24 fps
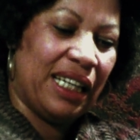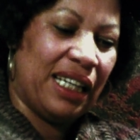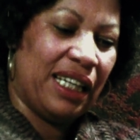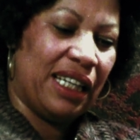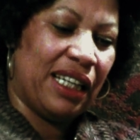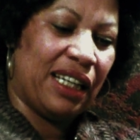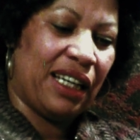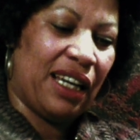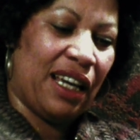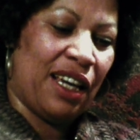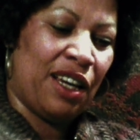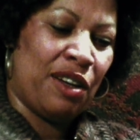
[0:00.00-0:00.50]

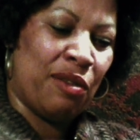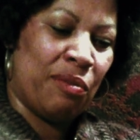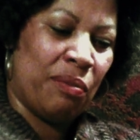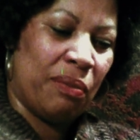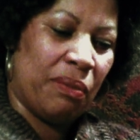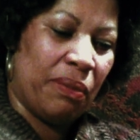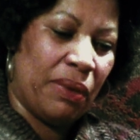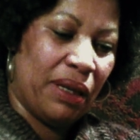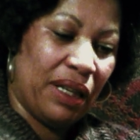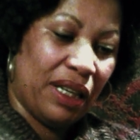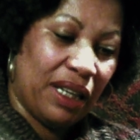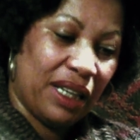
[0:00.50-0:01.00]
He
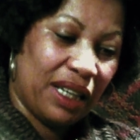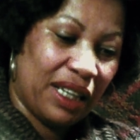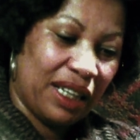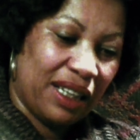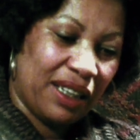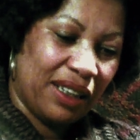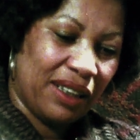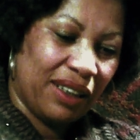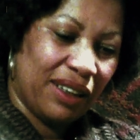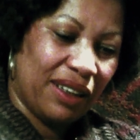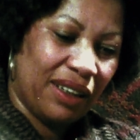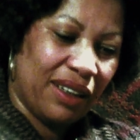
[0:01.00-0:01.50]
came big,
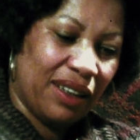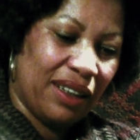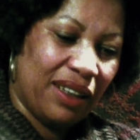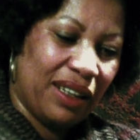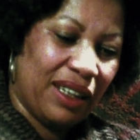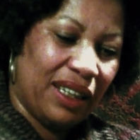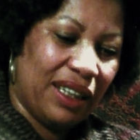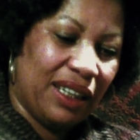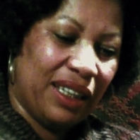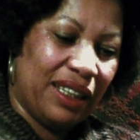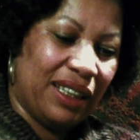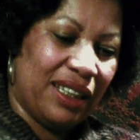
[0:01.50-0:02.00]

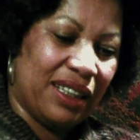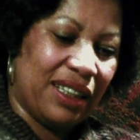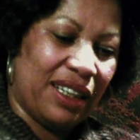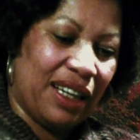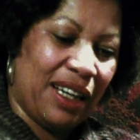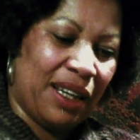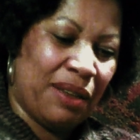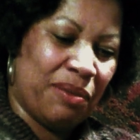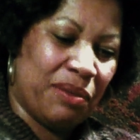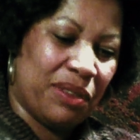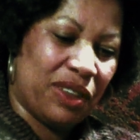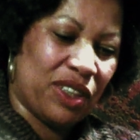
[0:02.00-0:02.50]
he
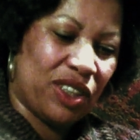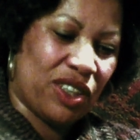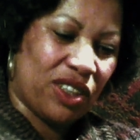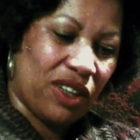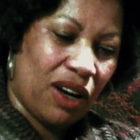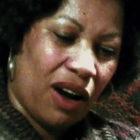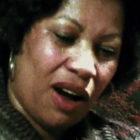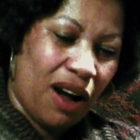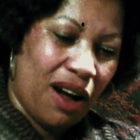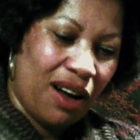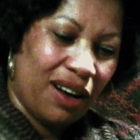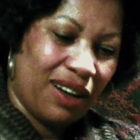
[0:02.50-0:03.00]
came
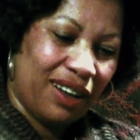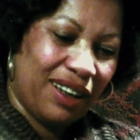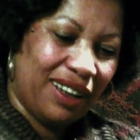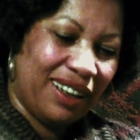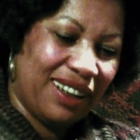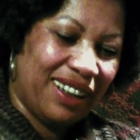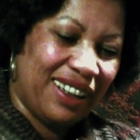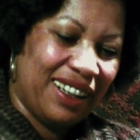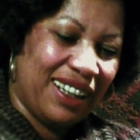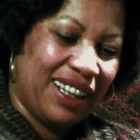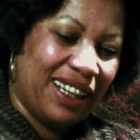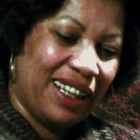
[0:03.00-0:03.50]
strong,
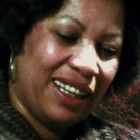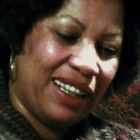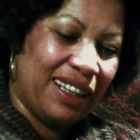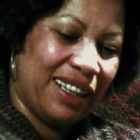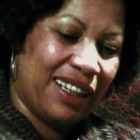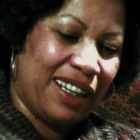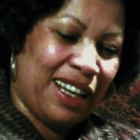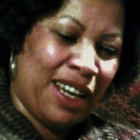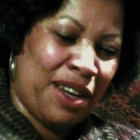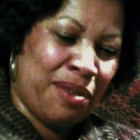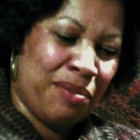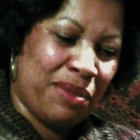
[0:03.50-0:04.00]

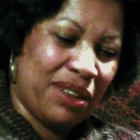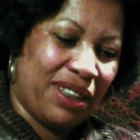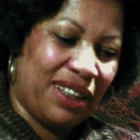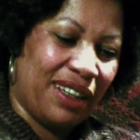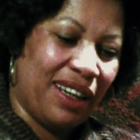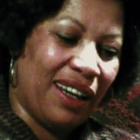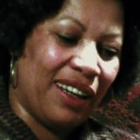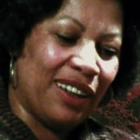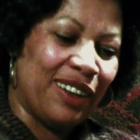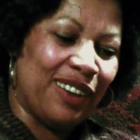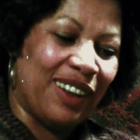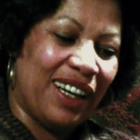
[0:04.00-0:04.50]
he came with
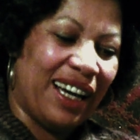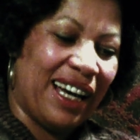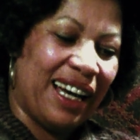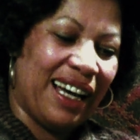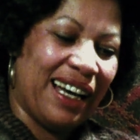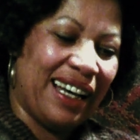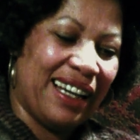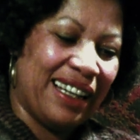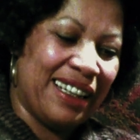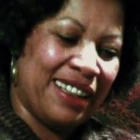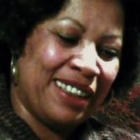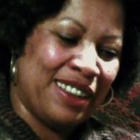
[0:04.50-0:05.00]
yellow
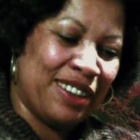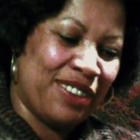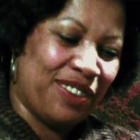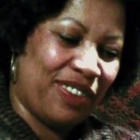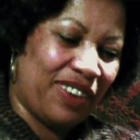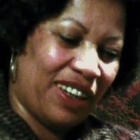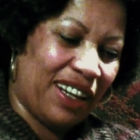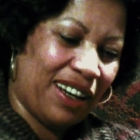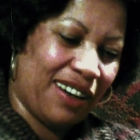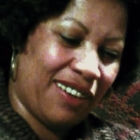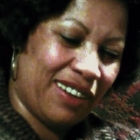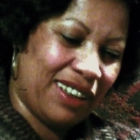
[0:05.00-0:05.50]
eyes,
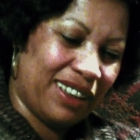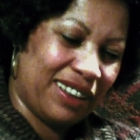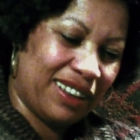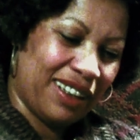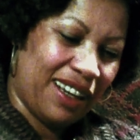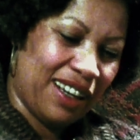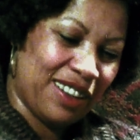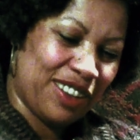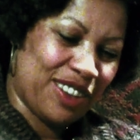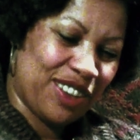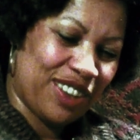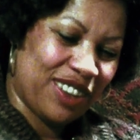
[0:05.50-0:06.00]
flaring
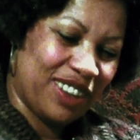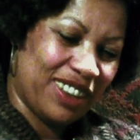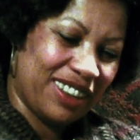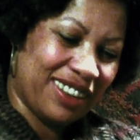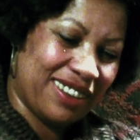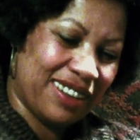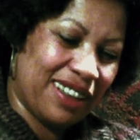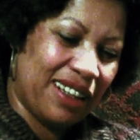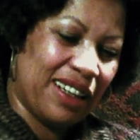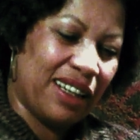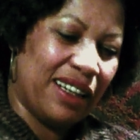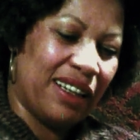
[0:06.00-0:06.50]

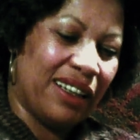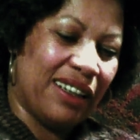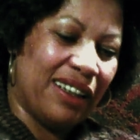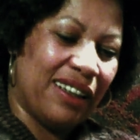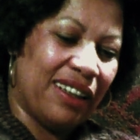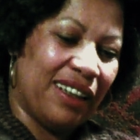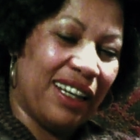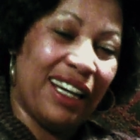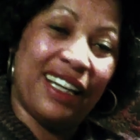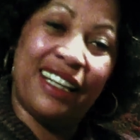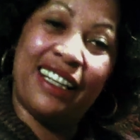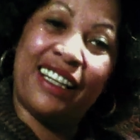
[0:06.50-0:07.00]
nostrils,
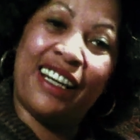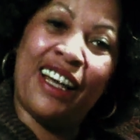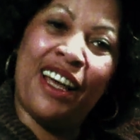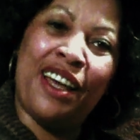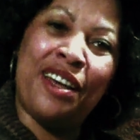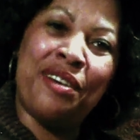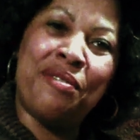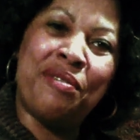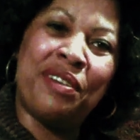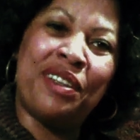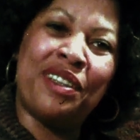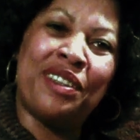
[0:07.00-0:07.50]
and he
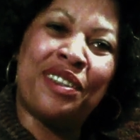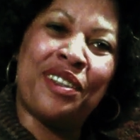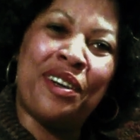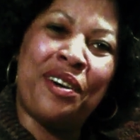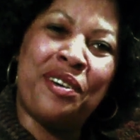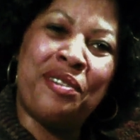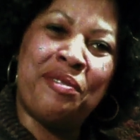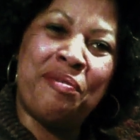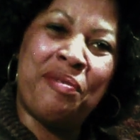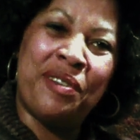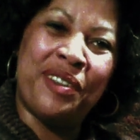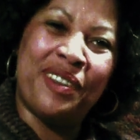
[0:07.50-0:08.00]
came with his
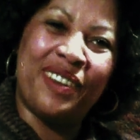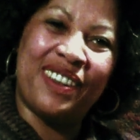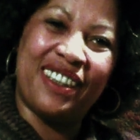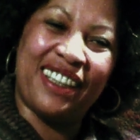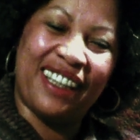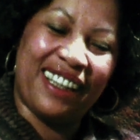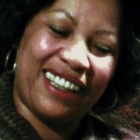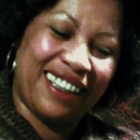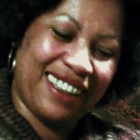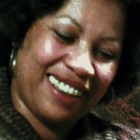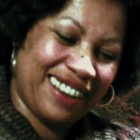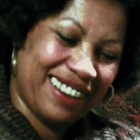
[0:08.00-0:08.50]
own
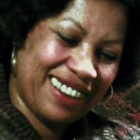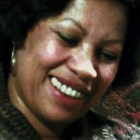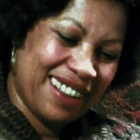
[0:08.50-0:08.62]
music.